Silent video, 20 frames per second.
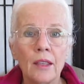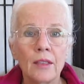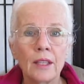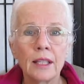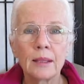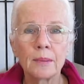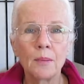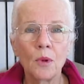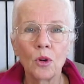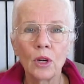
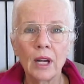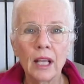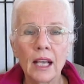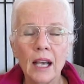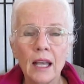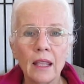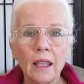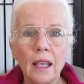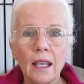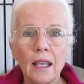This morning
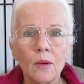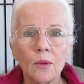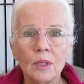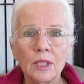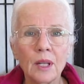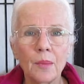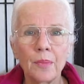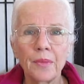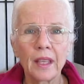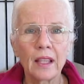I think it was
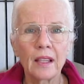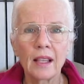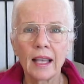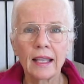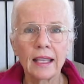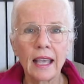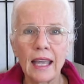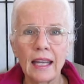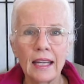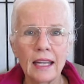something
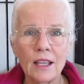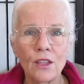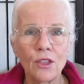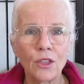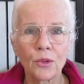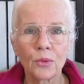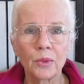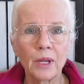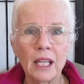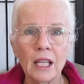like
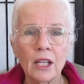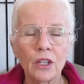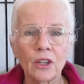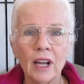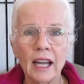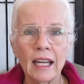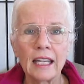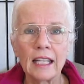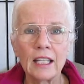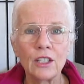83 or
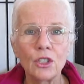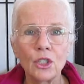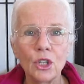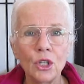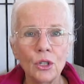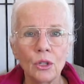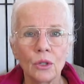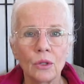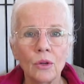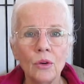
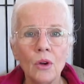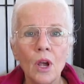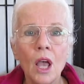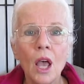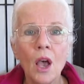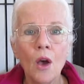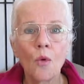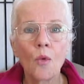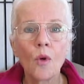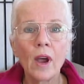82
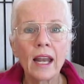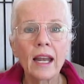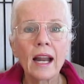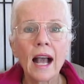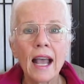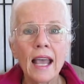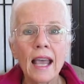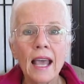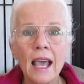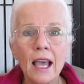when
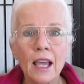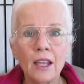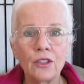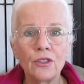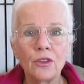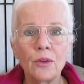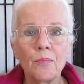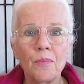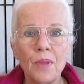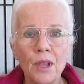I had
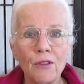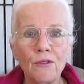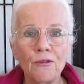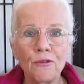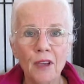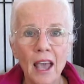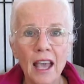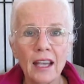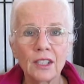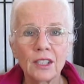been
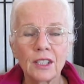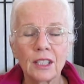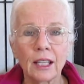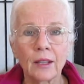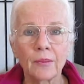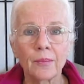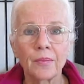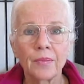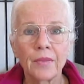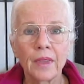
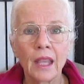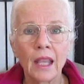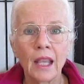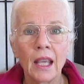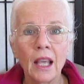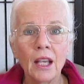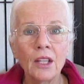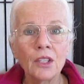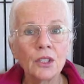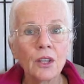fasting.
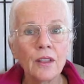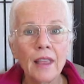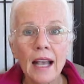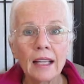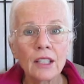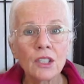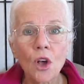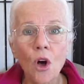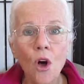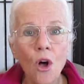So
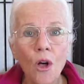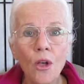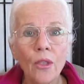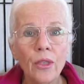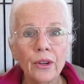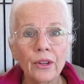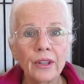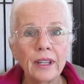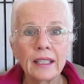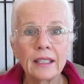that's all
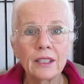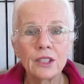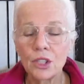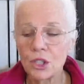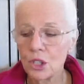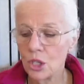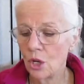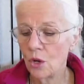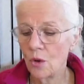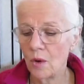there is
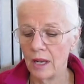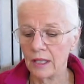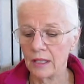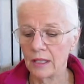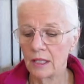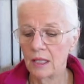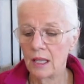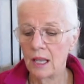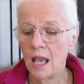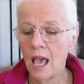to
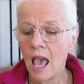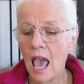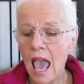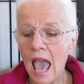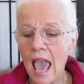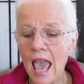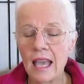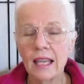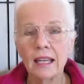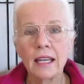it.
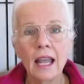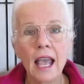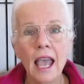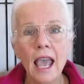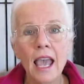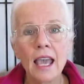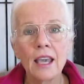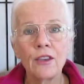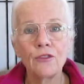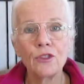And
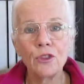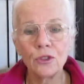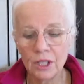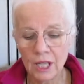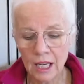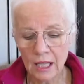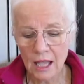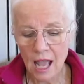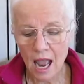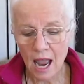if you
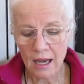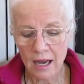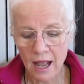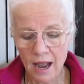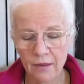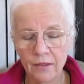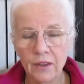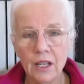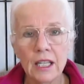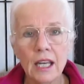did that
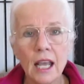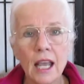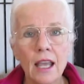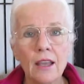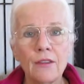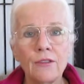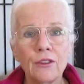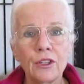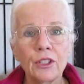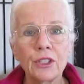every
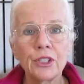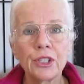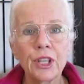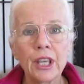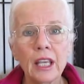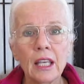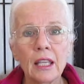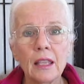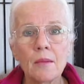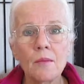day, first
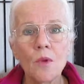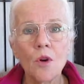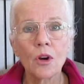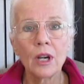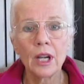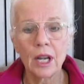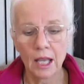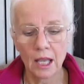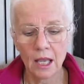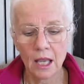thing in the
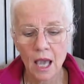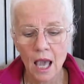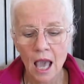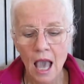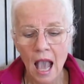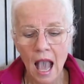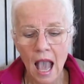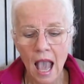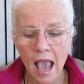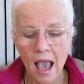morning,
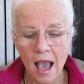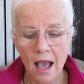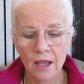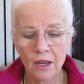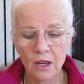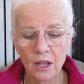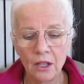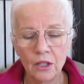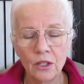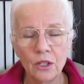
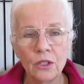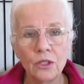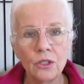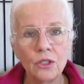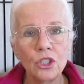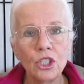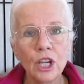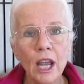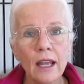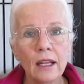and
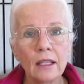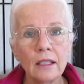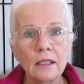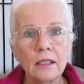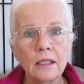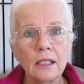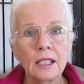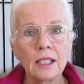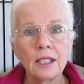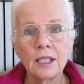
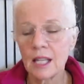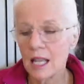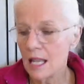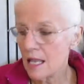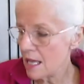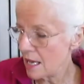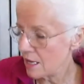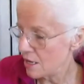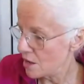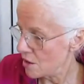checked to see
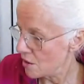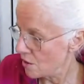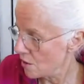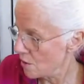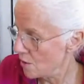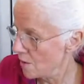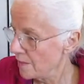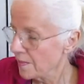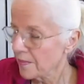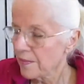that
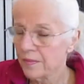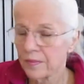you